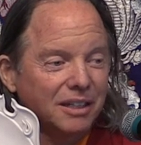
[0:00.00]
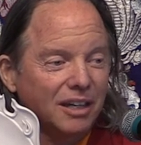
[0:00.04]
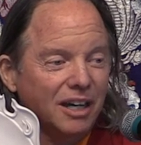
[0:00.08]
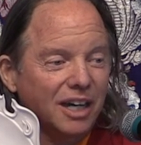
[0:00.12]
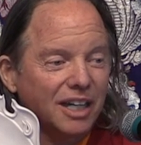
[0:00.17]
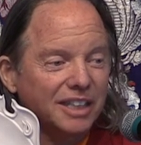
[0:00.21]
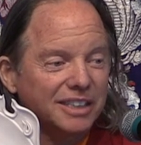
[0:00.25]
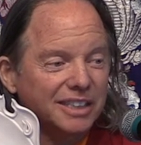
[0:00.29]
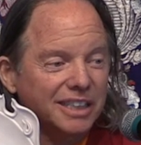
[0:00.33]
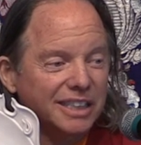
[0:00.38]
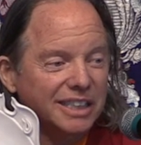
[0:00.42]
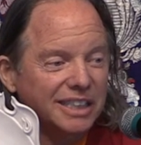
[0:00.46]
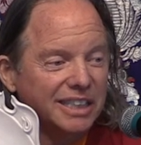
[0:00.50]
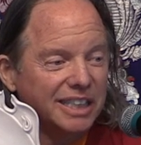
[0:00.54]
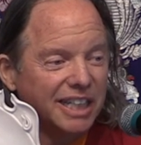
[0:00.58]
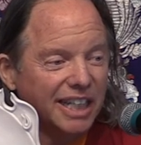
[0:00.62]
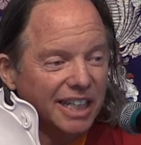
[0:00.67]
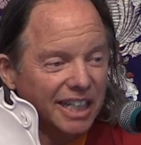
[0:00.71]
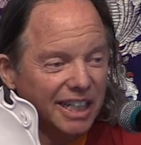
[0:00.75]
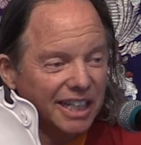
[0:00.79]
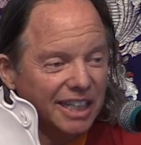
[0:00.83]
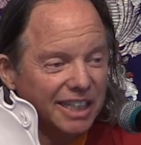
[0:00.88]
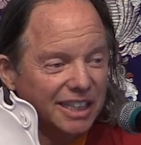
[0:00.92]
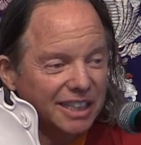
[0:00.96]
on the
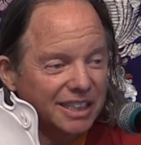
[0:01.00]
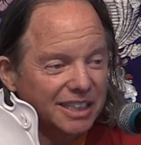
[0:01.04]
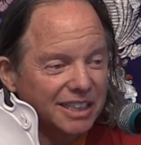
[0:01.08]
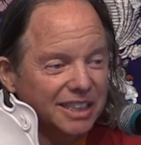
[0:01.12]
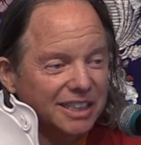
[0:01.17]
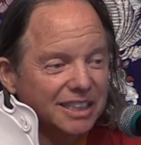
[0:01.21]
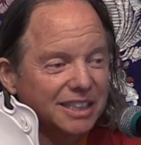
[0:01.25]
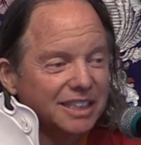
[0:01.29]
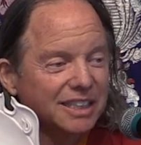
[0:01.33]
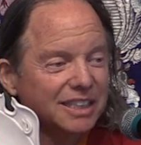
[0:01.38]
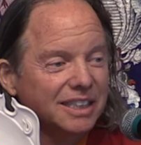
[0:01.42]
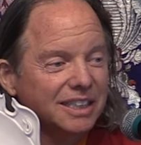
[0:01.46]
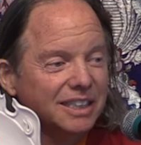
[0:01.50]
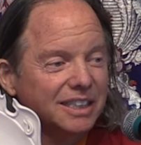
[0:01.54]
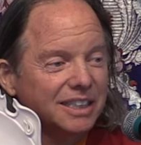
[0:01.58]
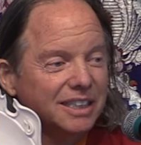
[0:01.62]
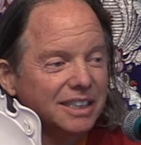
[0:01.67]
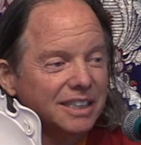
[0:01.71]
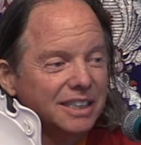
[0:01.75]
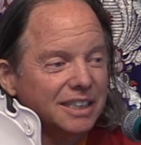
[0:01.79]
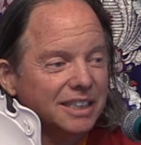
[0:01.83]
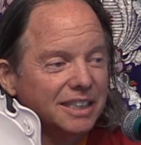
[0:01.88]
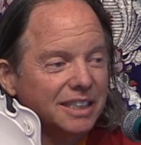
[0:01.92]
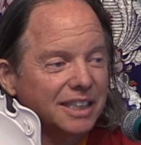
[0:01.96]
day
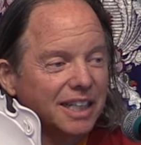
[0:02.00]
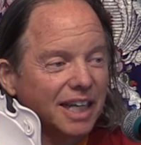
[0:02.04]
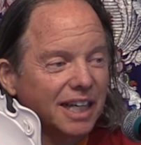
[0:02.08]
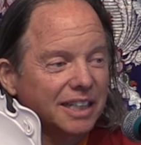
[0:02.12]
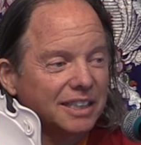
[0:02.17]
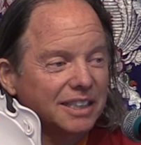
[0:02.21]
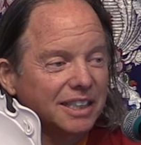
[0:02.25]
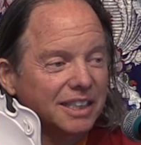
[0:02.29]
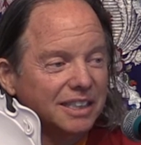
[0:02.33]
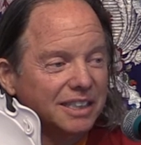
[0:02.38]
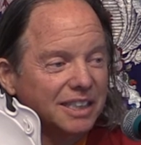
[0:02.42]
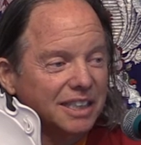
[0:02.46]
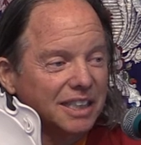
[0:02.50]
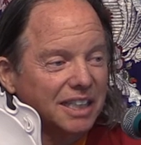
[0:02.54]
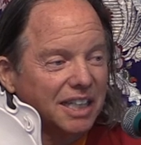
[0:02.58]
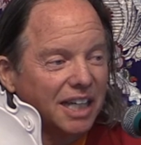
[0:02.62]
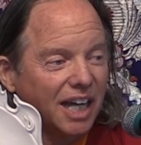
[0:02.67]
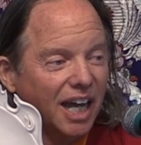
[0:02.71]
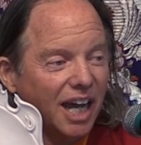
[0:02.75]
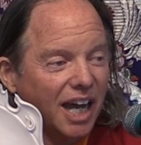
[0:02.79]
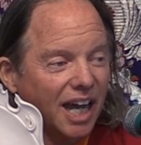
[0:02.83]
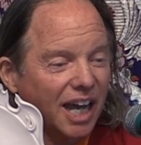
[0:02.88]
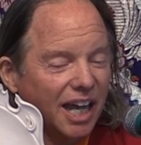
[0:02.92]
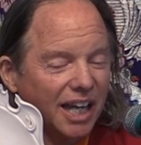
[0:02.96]
that this
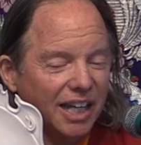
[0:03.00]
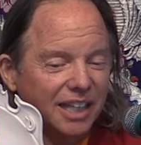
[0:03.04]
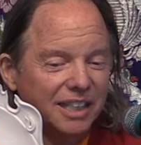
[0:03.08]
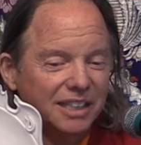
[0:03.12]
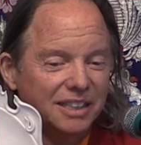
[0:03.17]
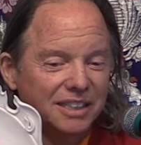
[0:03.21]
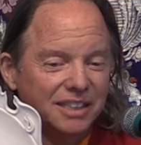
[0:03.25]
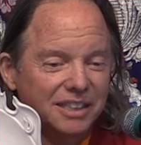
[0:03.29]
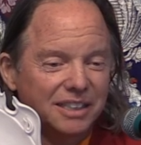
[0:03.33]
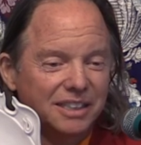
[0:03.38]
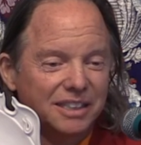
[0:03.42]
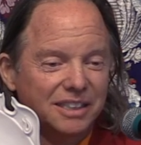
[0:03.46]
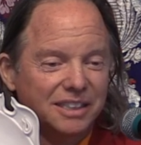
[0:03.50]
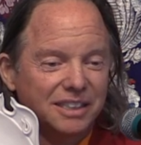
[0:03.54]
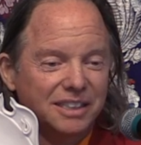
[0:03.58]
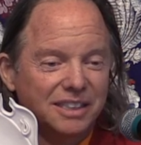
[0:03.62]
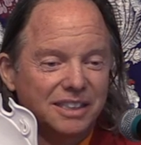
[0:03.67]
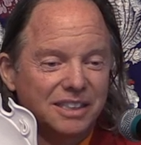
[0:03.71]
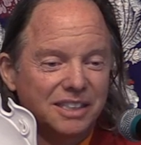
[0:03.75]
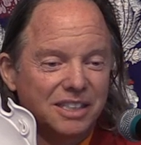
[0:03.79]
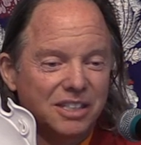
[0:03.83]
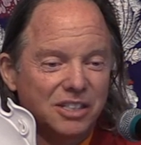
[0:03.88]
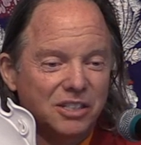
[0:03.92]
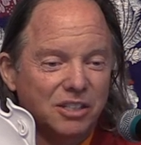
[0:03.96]
guy
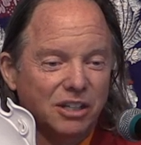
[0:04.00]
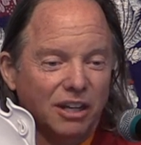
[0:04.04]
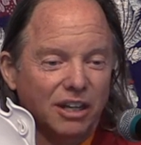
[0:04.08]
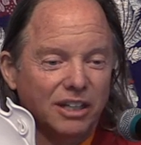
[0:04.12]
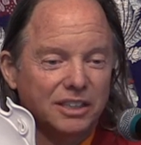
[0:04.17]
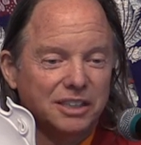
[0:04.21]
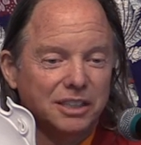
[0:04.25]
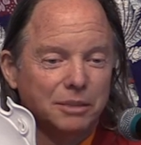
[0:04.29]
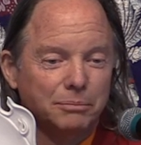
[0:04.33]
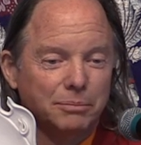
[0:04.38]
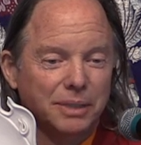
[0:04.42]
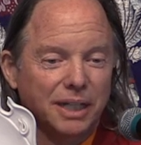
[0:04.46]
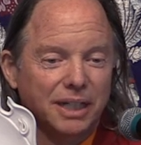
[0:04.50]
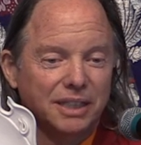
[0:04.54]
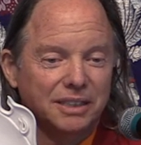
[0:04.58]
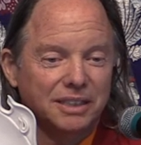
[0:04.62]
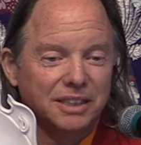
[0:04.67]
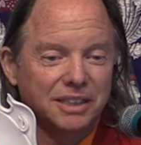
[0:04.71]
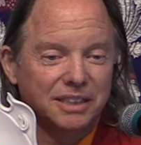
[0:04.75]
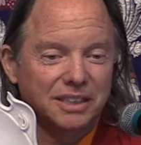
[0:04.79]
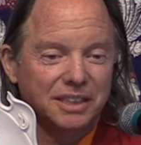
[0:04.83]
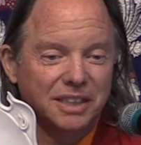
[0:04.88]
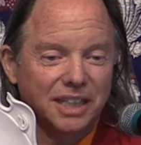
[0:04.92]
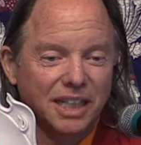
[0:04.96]
talks
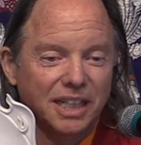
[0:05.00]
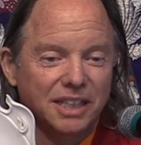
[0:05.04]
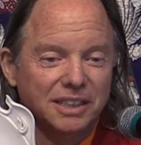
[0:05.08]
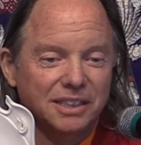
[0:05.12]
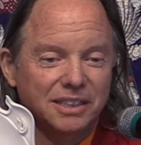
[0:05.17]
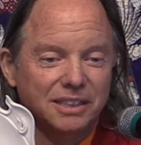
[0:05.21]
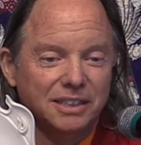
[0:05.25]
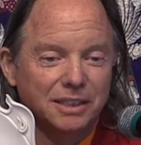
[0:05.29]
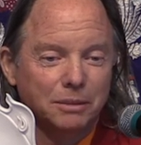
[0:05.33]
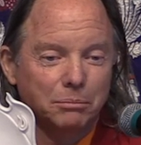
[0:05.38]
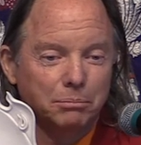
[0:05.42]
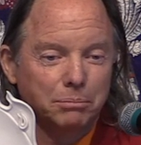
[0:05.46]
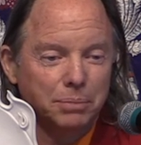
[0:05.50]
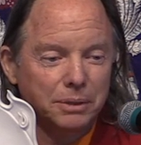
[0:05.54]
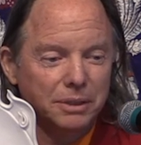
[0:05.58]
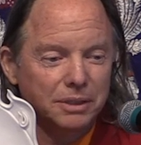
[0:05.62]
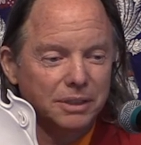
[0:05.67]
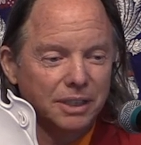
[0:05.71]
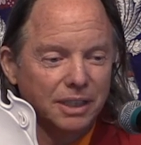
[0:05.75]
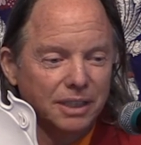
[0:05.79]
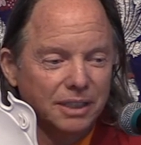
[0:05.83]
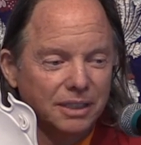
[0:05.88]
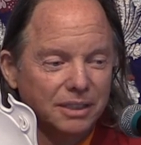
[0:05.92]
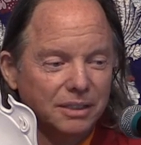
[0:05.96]
about the signs of the
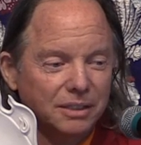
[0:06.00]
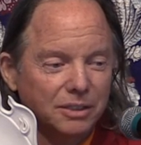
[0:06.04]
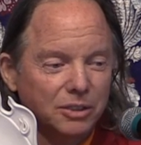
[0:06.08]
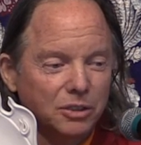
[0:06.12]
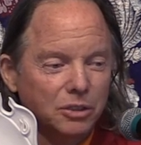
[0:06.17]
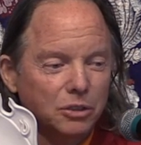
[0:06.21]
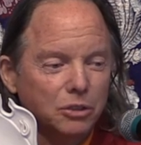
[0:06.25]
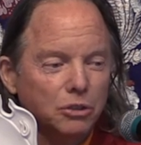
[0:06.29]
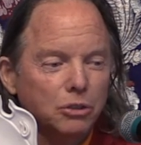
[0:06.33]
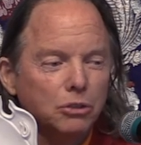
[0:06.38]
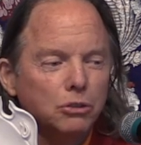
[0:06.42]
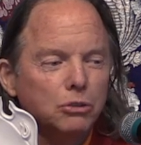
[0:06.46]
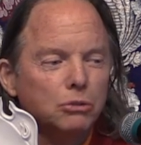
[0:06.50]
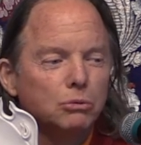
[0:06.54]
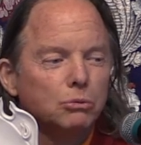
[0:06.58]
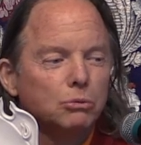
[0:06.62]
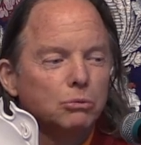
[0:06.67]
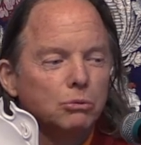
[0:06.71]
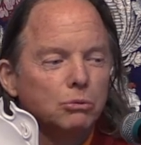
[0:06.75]
Buddha? Who